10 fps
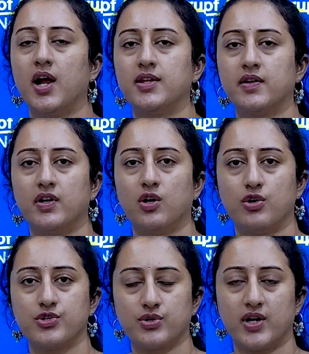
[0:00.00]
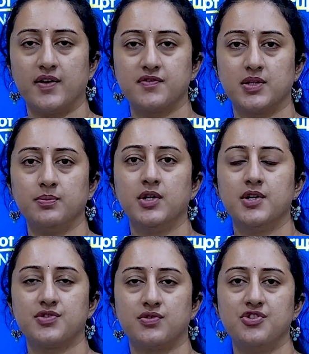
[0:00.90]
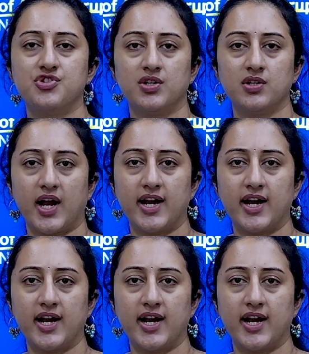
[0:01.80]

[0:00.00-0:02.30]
and there will also have some stringent